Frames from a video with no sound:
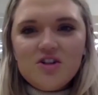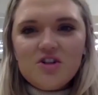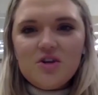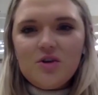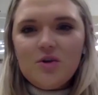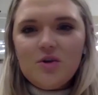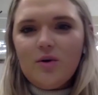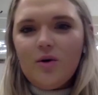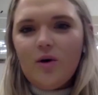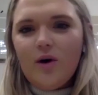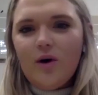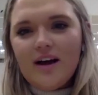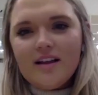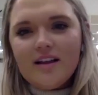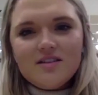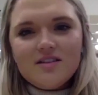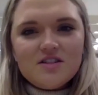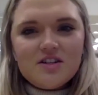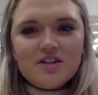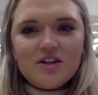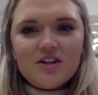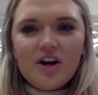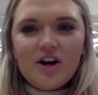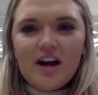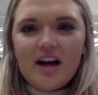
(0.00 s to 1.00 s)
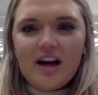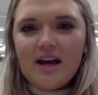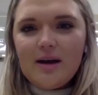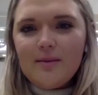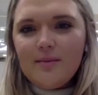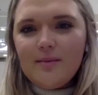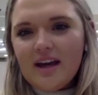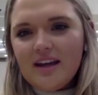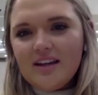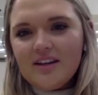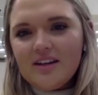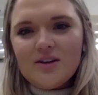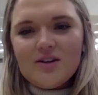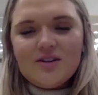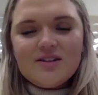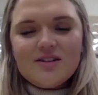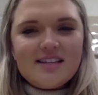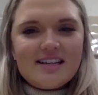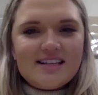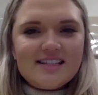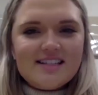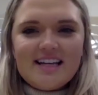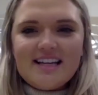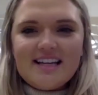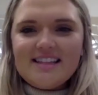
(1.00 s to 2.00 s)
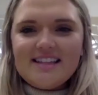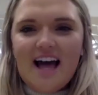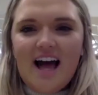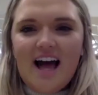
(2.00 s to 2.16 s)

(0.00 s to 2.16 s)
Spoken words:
you Instagram handles, things like